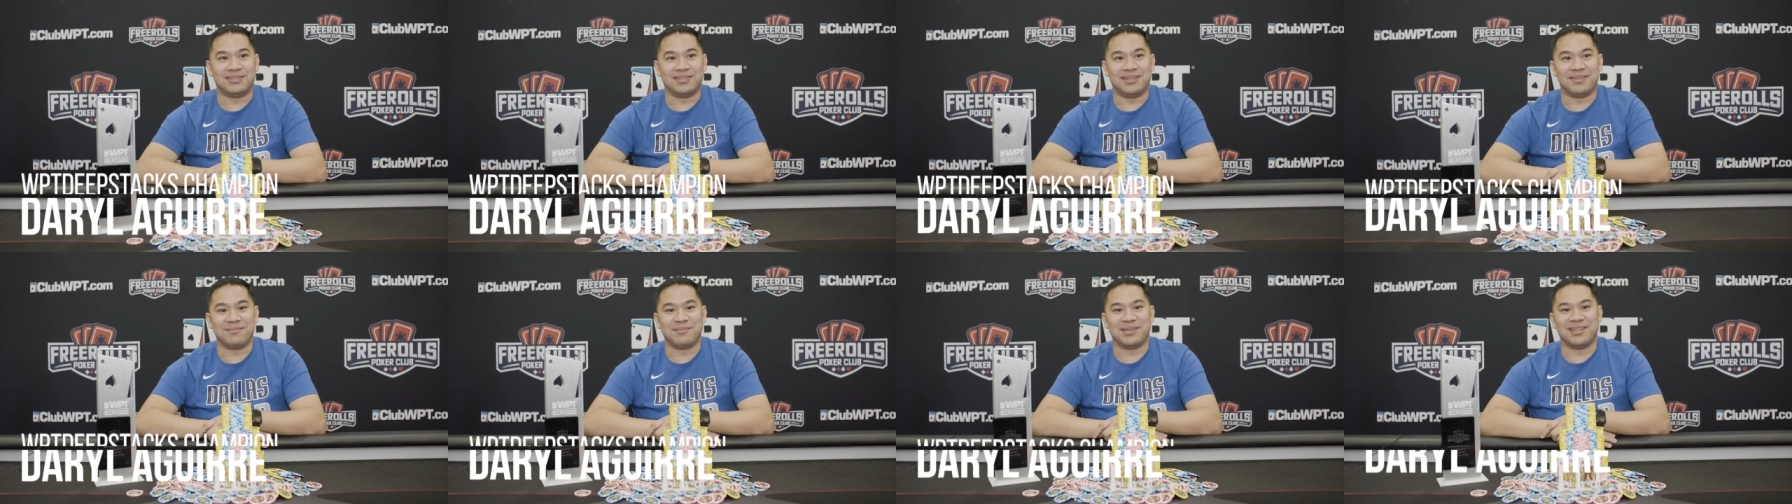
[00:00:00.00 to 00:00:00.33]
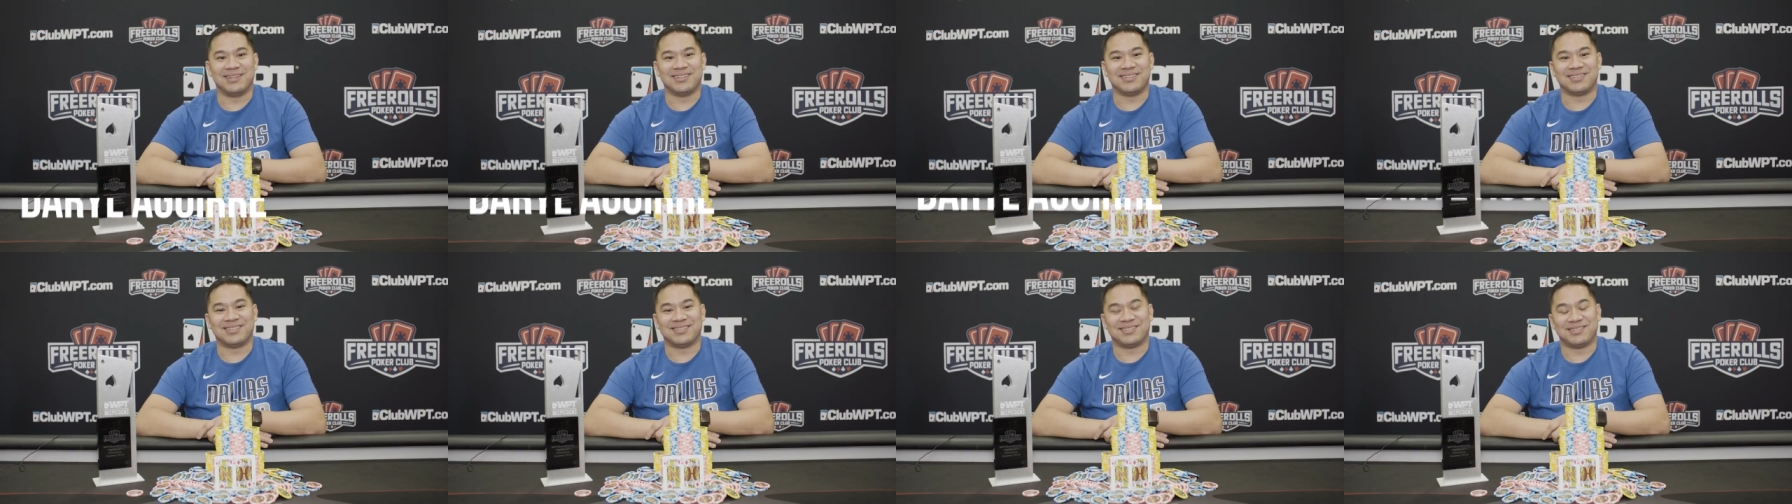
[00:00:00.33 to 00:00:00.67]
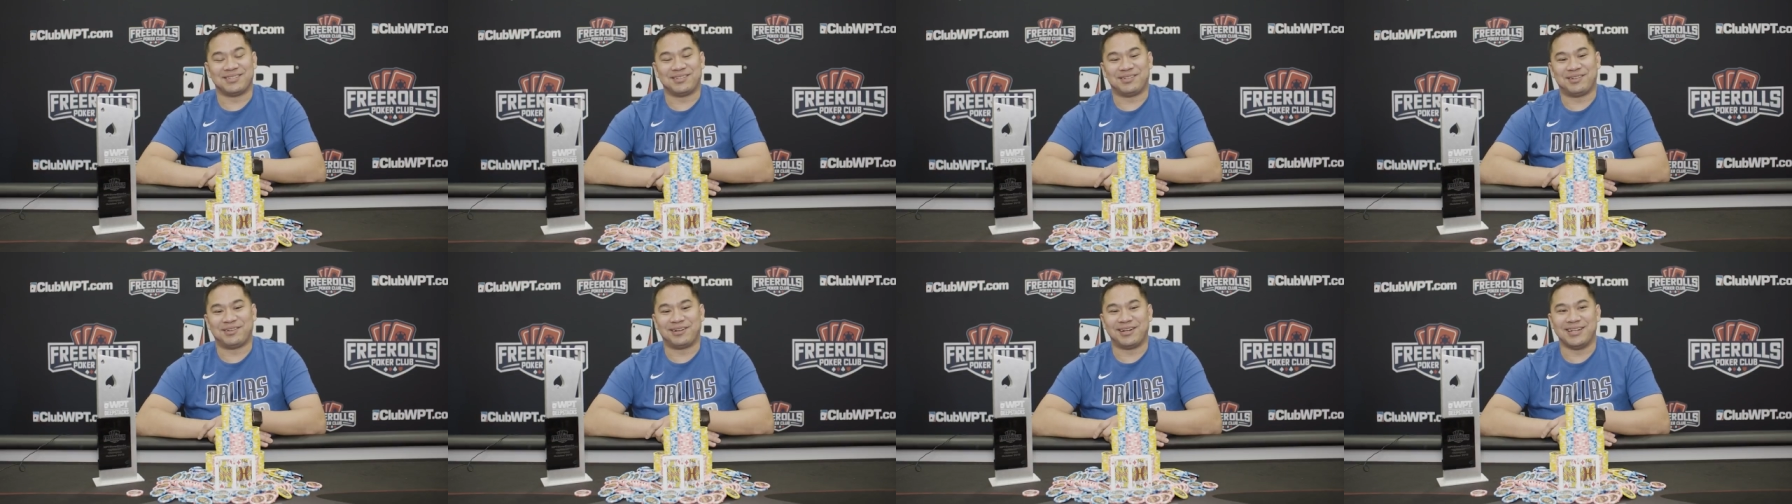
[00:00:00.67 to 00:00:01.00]
I mean,
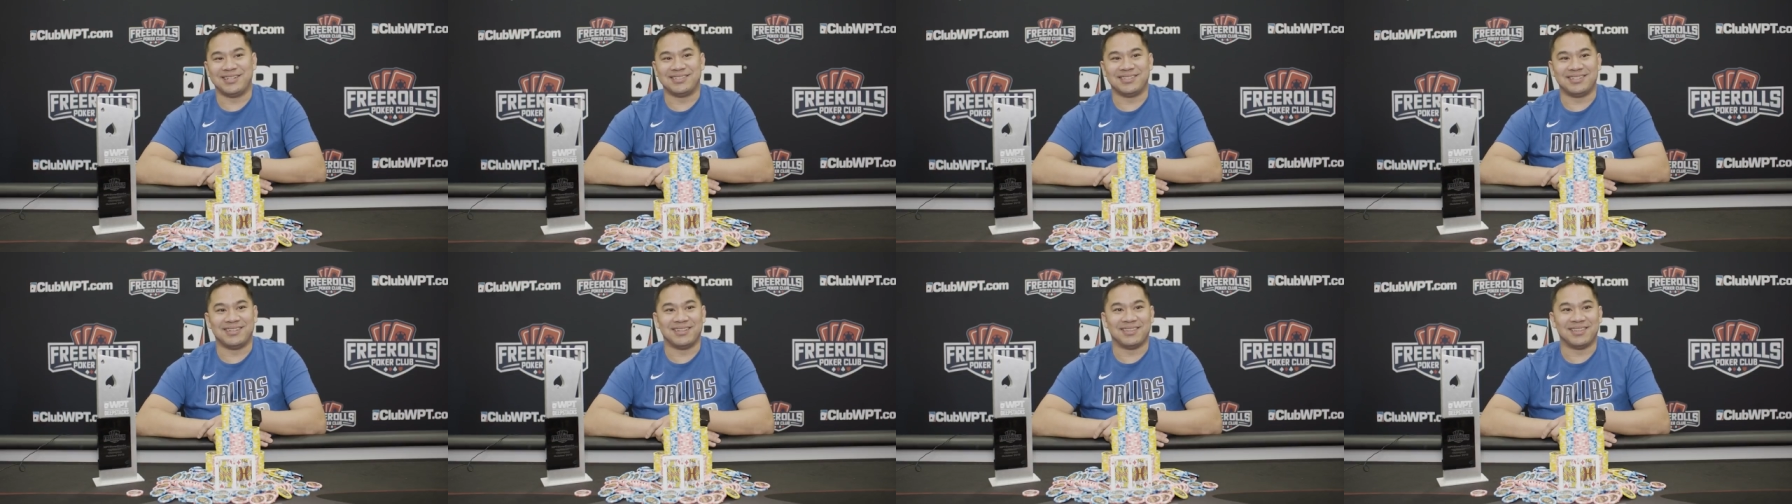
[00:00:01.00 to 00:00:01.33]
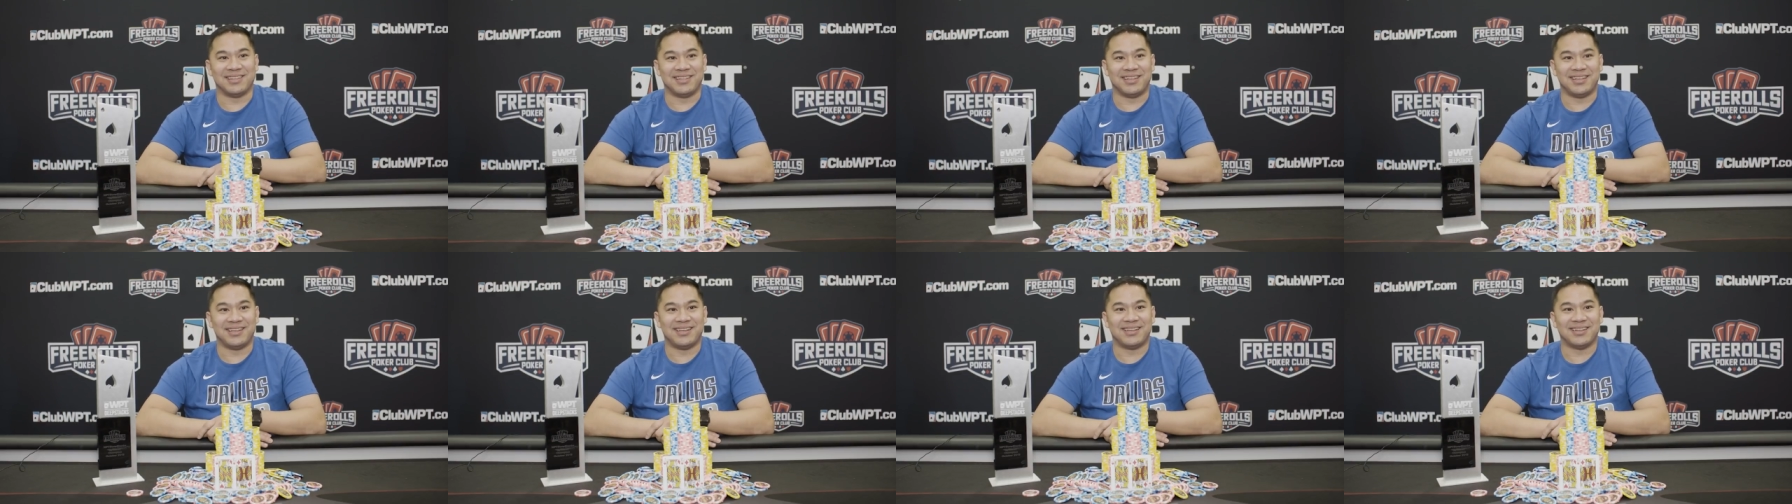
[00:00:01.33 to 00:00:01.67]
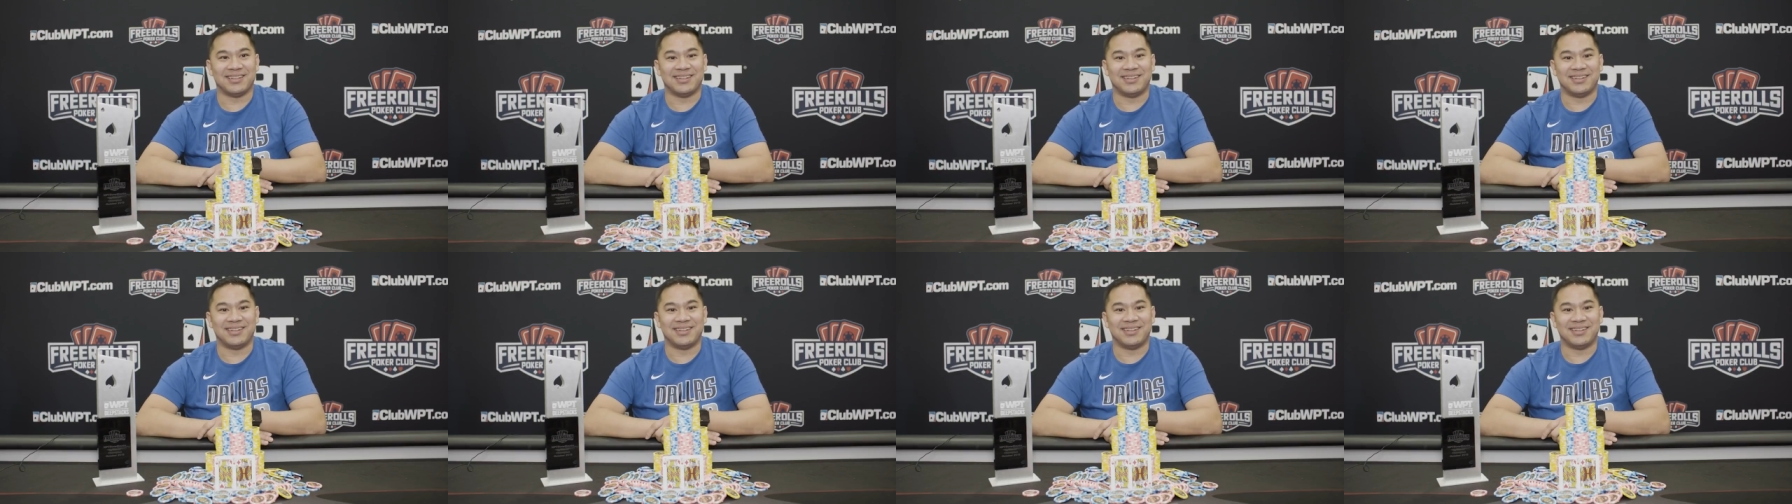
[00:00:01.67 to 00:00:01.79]
it's crazy to think